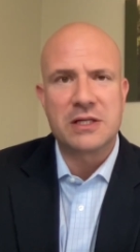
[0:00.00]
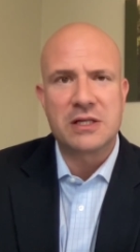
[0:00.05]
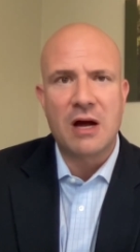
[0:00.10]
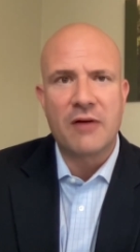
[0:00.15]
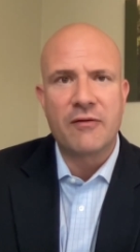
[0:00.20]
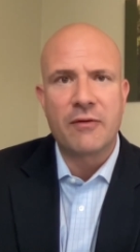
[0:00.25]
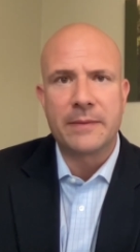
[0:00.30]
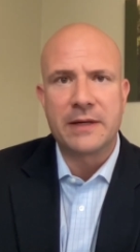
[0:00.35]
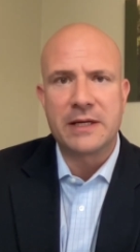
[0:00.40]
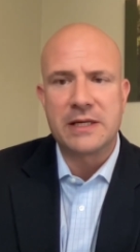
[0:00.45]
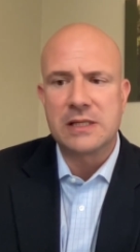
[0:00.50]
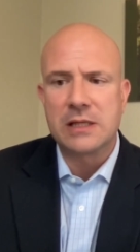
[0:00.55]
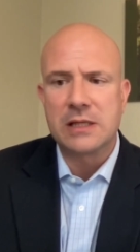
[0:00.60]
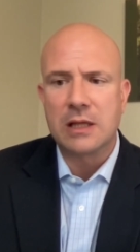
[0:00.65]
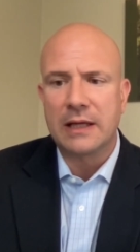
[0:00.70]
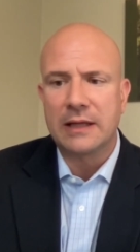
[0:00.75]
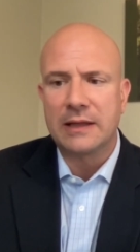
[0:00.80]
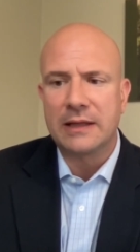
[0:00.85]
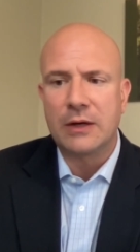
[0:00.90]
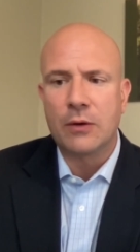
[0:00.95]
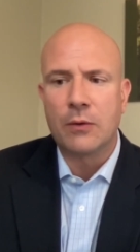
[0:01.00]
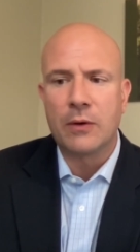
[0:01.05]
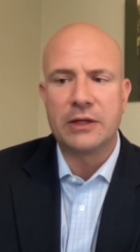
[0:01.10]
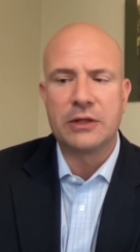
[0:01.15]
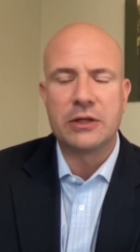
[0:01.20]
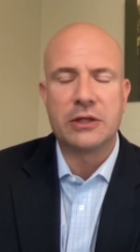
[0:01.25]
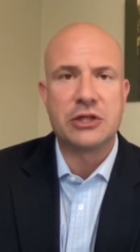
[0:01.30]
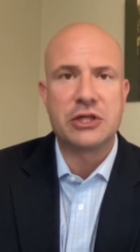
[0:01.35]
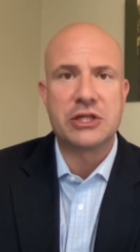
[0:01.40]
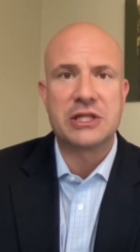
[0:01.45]
government is likely going
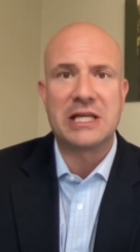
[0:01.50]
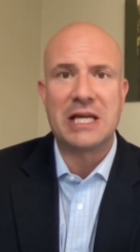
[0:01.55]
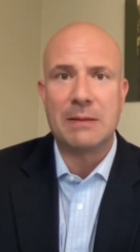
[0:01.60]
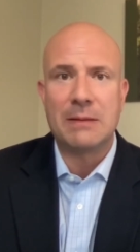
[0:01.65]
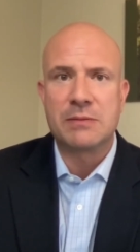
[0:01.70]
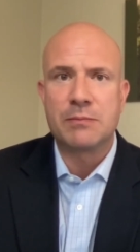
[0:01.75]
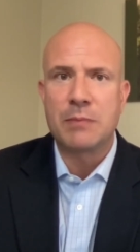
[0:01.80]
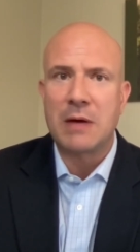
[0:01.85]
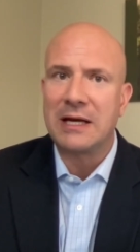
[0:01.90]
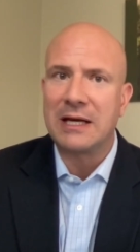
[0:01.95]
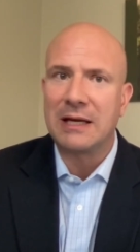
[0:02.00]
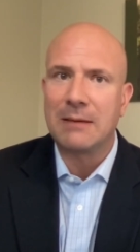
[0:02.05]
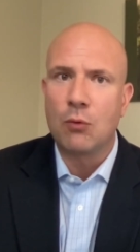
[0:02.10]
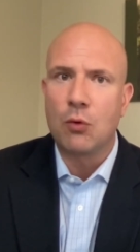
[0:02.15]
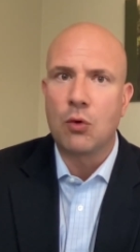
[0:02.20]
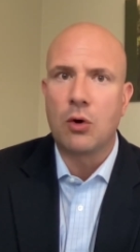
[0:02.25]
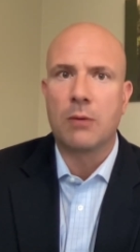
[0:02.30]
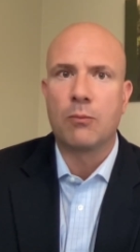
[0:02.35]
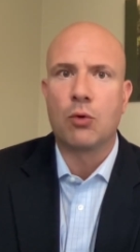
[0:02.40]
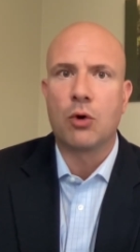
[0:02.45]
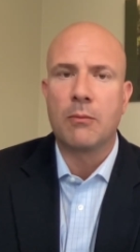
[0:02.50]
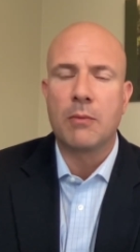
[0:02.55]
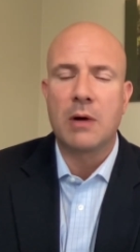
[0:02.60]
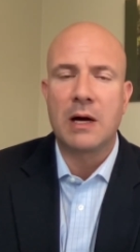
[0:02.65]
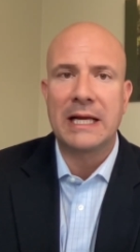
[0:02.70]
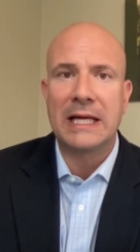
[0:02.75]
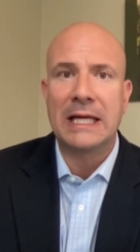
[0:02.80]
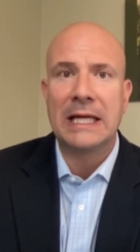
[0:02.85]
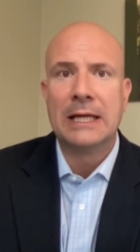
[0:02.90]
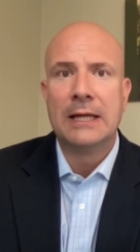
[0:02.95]
to just keep spending more and more
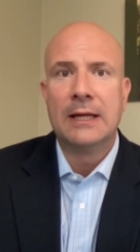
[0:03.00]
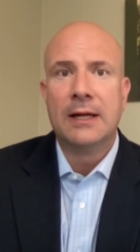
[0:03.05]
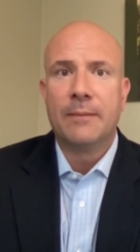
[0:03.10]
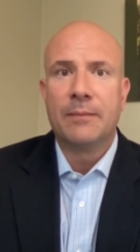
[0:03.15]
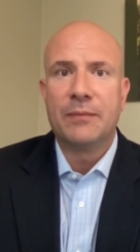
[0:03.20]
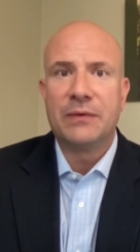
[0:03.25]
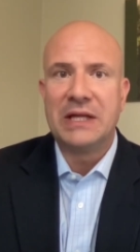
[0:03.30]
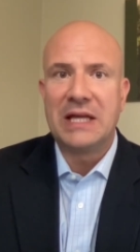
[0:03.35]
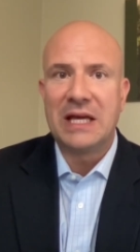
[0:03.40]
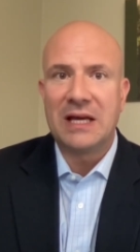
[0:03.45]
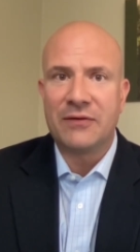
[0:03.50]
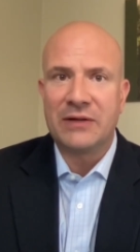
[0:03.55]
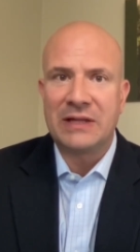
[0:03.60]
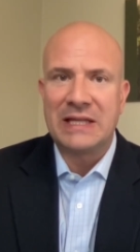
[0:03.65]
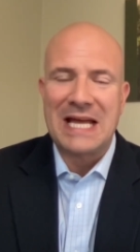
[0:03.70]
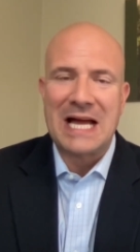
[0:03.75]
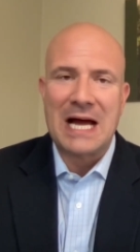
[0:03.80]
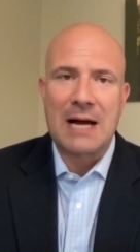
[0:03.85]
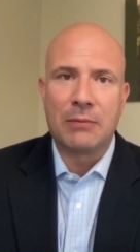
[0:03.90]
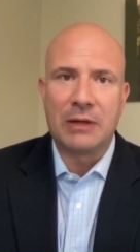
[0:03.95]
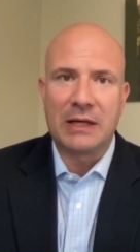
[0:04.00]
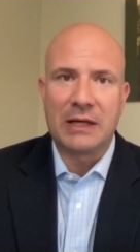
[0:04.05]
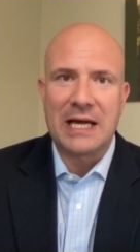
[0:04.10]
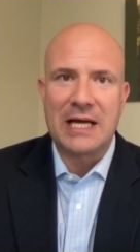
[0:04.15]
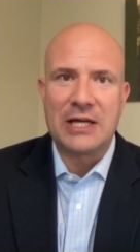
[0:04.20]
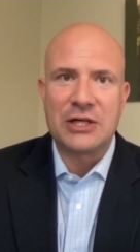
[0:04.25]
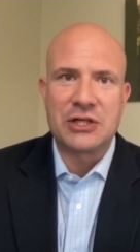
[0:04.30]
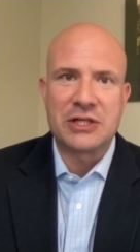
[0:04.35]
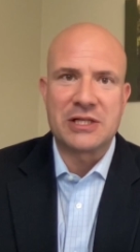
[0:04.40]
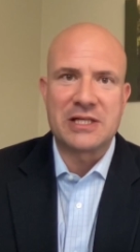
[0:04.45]
money given the
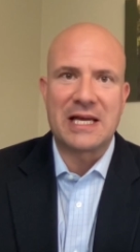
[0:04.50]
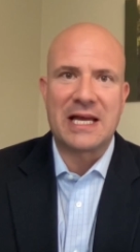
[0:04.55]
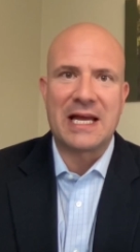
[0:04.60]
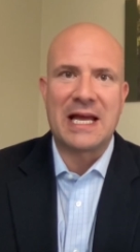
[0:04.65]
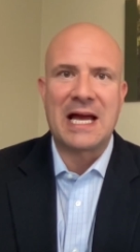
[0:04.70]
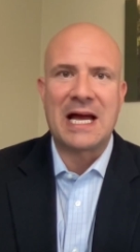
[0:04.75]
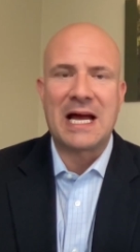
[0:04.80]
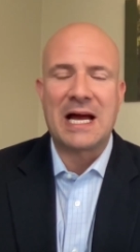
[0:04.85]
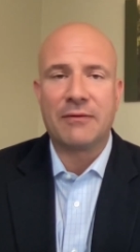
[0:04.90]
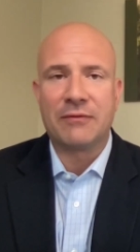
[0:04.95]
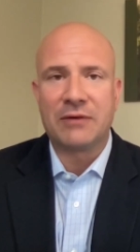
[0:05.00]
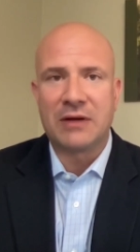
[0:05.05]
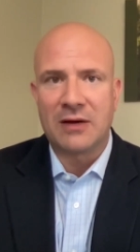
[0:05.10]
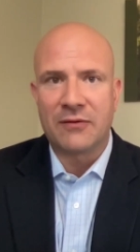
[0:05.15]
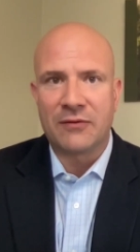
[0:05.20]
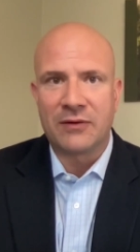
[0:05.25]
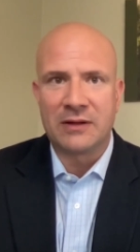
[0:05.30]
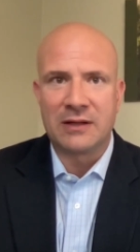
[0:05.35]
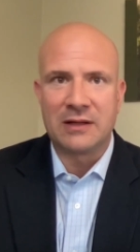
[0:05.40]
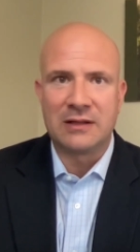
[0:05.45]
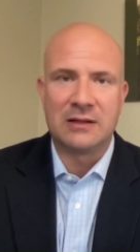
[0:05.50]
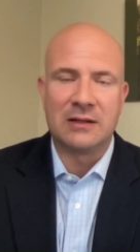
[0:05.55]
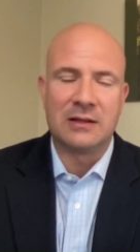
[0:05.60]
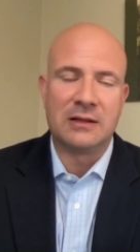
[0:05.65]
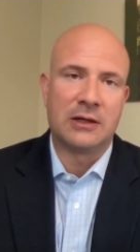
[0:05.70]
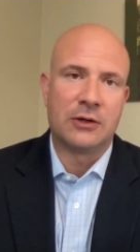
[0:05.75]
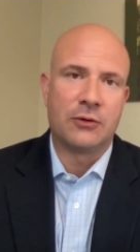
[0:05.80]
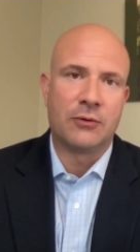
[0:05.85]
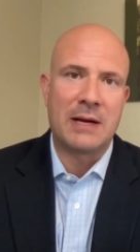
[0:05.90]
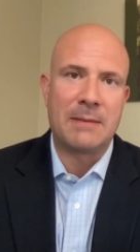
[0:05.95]
obligations they have, given the,
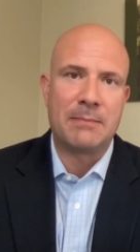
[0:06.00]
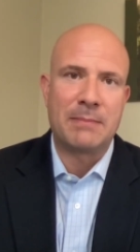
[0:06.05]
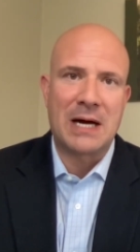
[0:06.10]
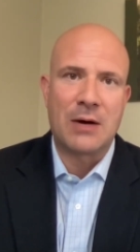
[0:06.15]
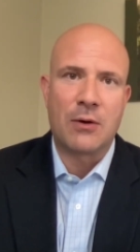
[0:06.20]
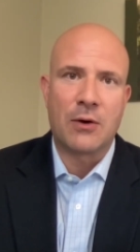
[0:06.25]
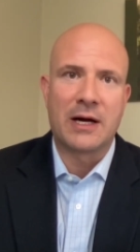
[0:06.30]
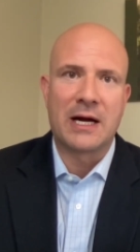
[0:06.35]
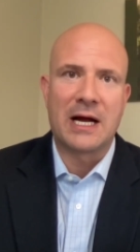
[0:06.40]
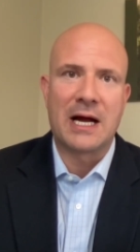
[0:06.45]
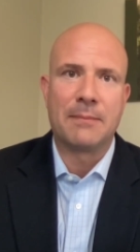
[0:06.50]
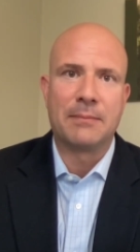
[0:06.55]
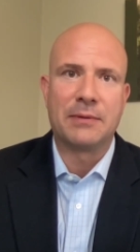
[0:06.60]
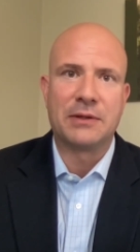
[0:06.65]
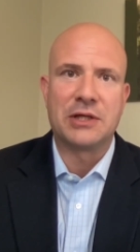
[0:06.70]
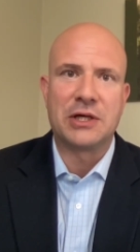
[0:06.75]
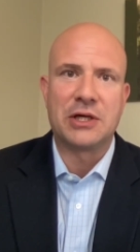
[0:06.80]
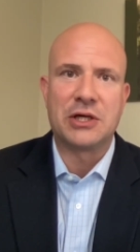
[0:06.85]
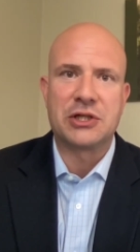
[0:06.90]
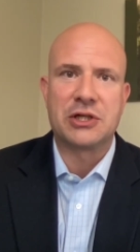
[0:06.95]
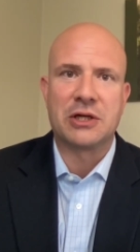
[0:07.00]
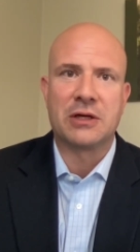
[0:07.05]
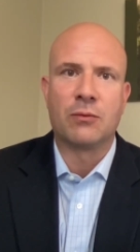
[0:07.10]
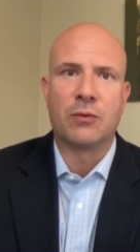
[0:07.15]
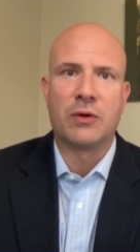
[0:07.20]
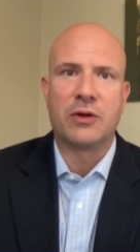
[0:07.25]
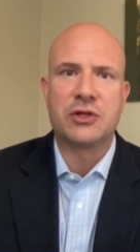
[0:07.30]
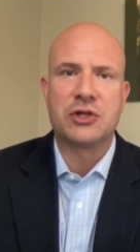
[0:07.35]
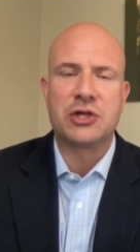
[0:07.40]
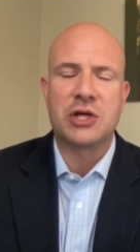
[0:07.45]
the great power competition
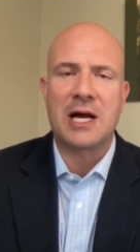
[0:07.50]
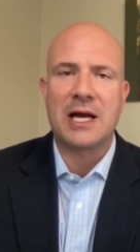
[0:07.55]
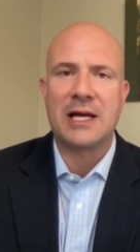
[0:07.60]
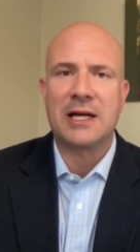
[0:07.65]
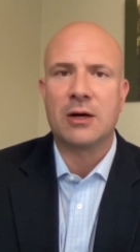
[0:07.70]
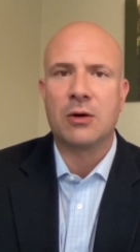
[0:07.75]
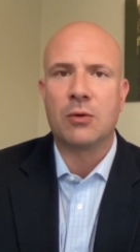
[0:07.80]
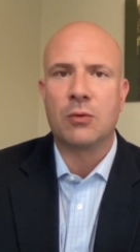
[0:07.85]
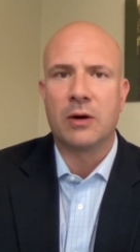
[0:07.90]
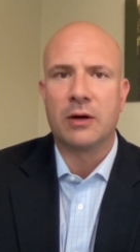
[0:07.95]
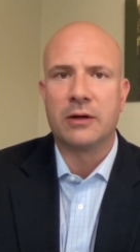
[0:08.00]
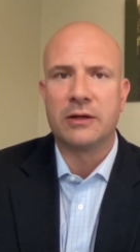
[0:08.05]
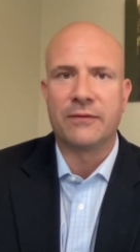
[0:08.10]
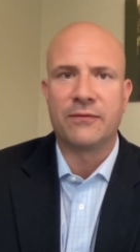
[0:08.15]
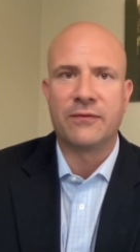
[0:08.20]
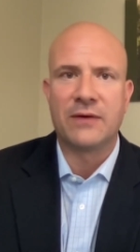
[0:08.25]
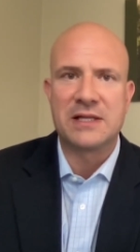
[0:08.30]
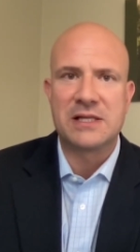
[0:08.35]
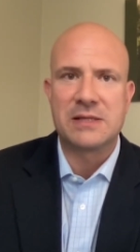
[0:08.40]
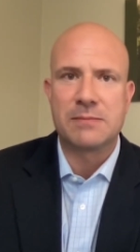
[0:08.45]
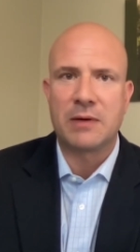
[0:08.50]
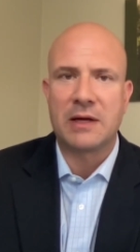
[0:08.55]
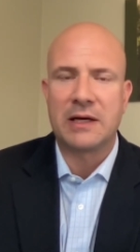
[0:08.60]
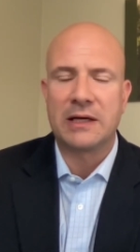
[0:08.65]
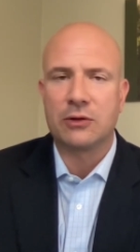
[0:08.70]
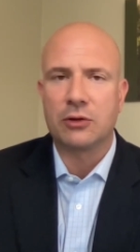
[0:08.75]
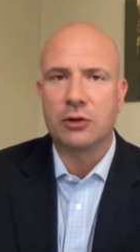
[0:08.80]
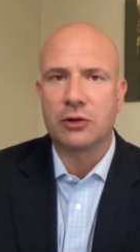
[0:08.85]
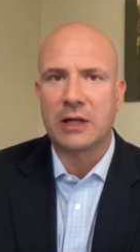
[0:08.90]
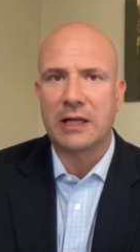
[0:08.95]
with China, where defense
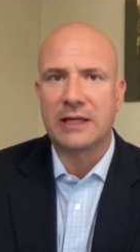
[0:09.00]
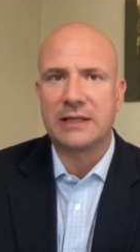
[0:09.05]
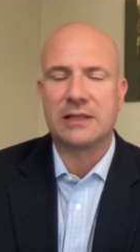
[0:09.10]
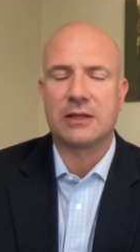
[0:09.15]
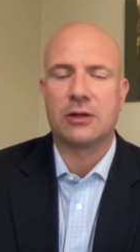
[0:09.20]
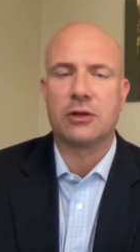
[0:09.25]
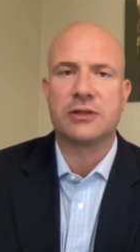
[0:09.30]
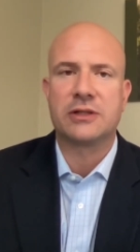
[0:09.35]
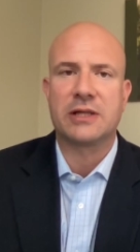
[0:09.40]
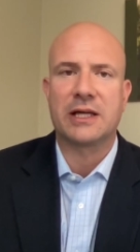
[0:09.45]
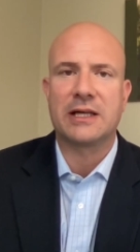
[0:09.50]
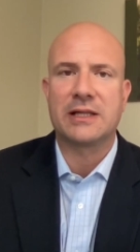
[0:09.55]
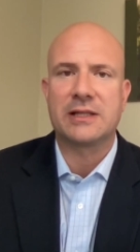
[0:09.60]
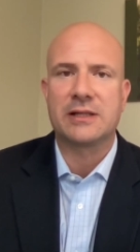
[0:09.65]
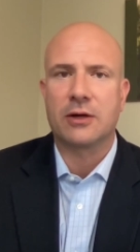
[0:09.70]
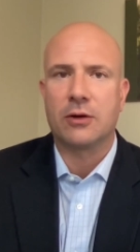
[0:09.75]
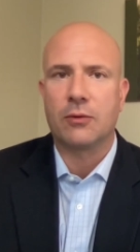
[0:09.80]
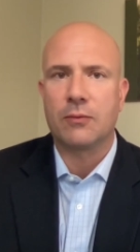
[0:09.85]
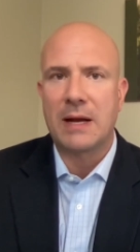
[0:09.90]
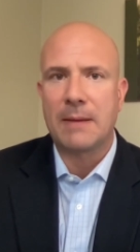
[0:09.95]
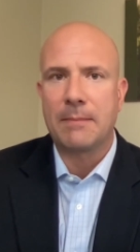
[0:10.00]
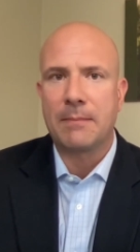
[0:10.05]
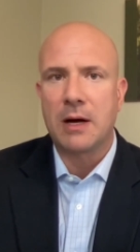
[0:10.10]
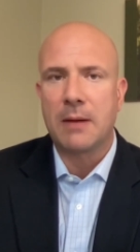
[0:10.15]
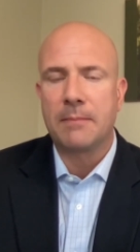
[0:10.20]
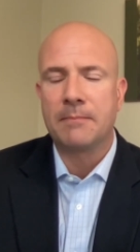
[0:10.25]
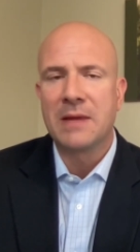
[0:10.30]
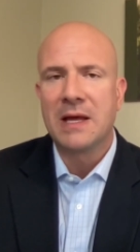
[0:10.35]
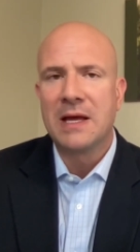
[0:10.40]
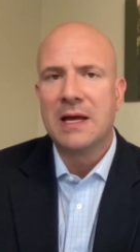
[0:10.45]
spending look like it looks like it's going to ramp
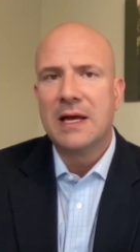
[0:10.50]
up,